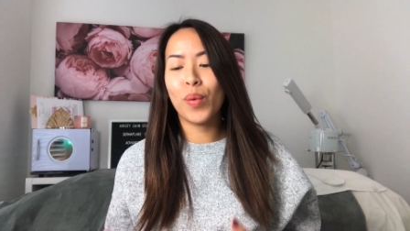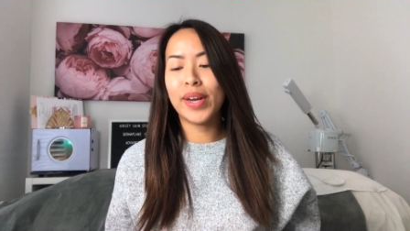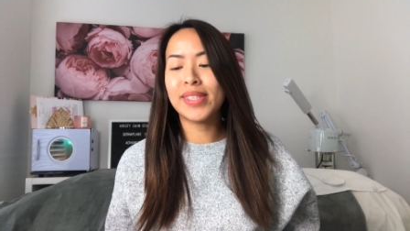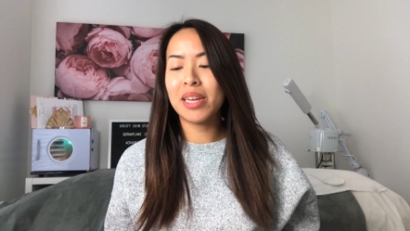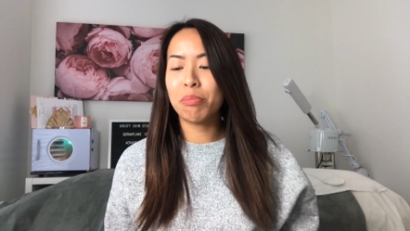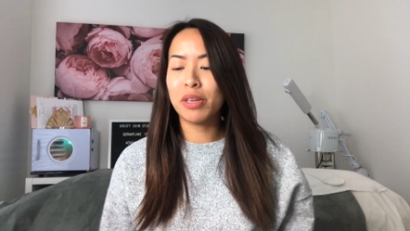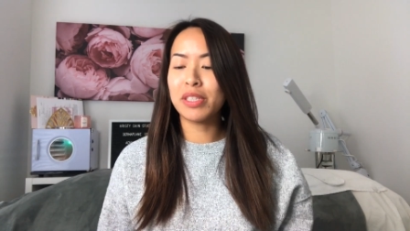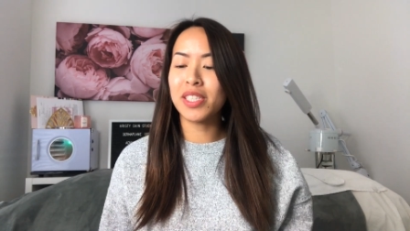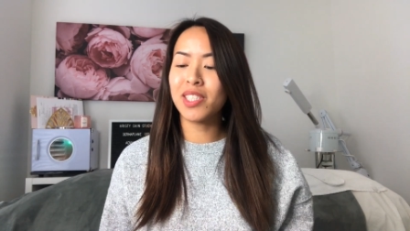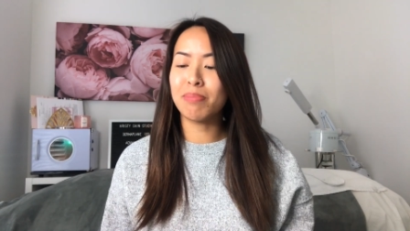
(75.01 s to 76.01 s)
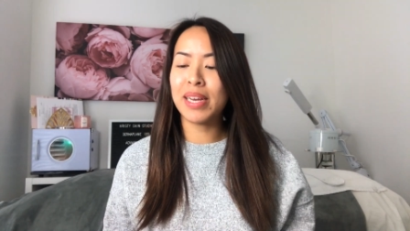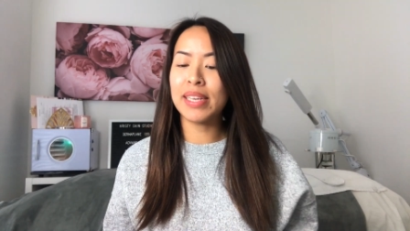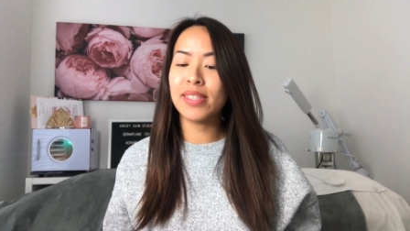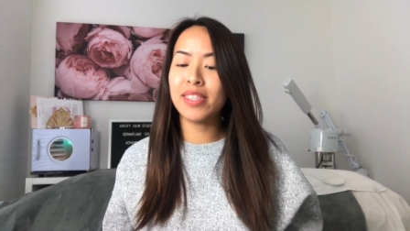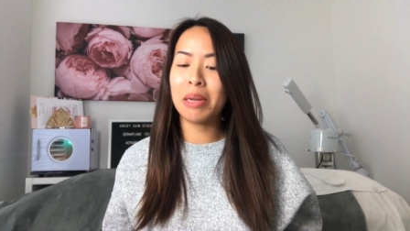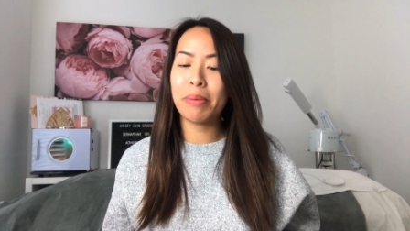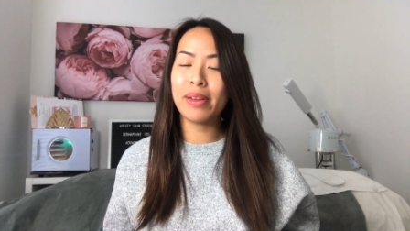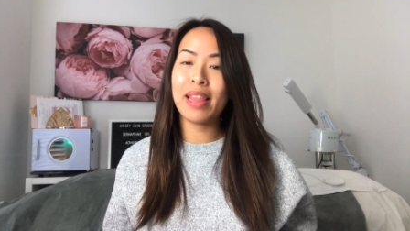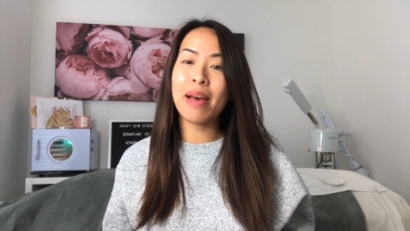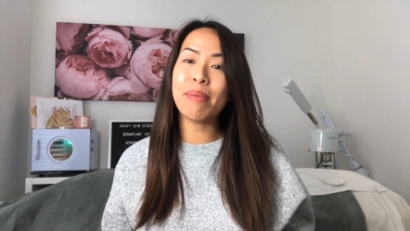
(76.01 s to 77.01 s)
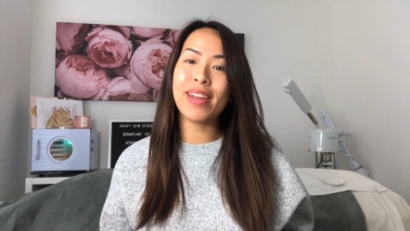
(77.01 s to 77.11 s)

where did I purchase my steamer lamp